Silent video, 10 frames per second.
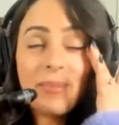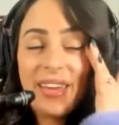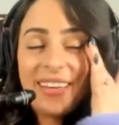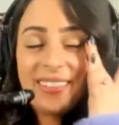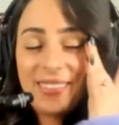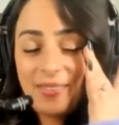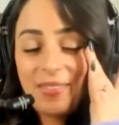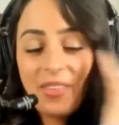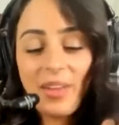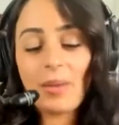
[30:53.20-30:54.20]
beings
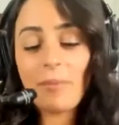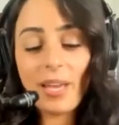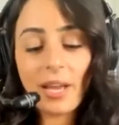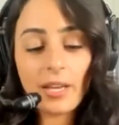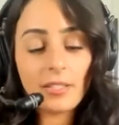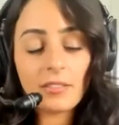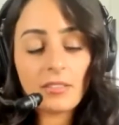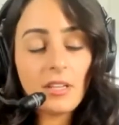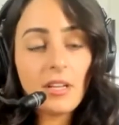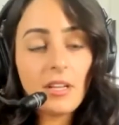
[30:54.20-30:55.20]
thing
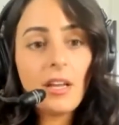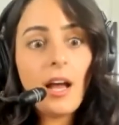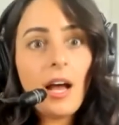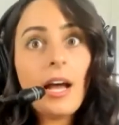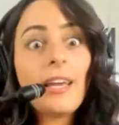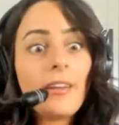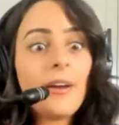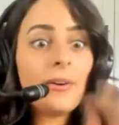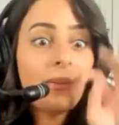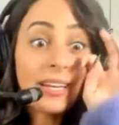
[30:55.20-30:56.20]
because I
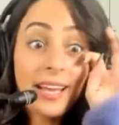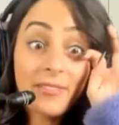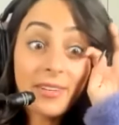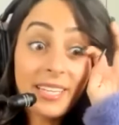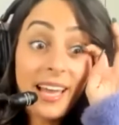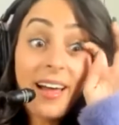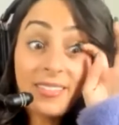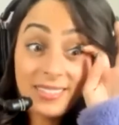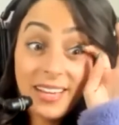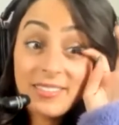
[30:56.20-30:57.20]
know that everything
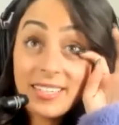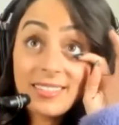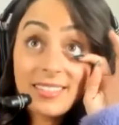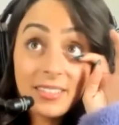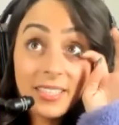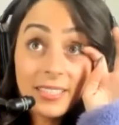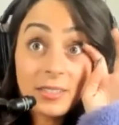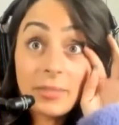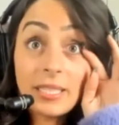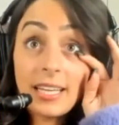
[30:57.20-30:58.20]
else I've done this year has
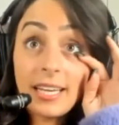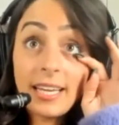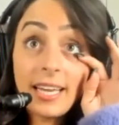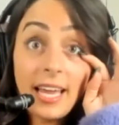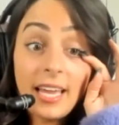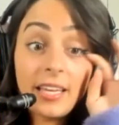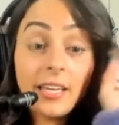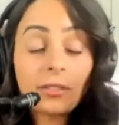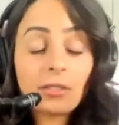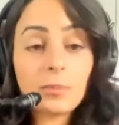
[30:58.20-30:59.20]
been like, hey,
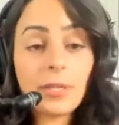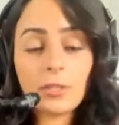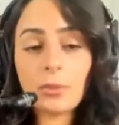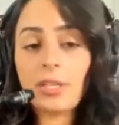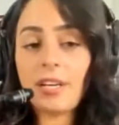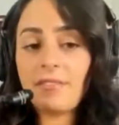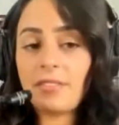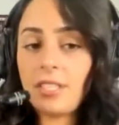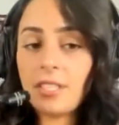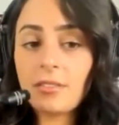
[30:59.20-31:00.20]
here's a spiritual gift.
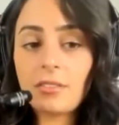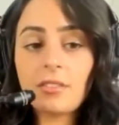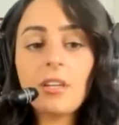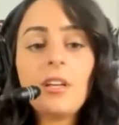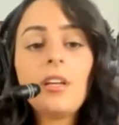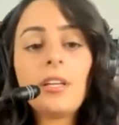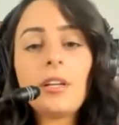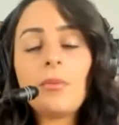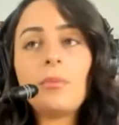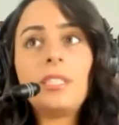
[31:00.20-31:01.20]
Here's, you
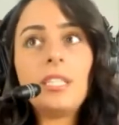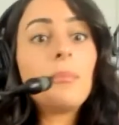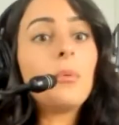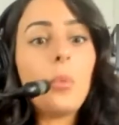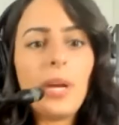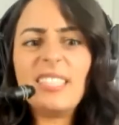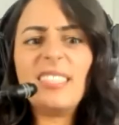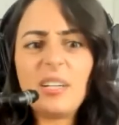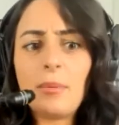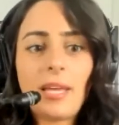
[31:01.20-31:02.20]
know, deep wisdom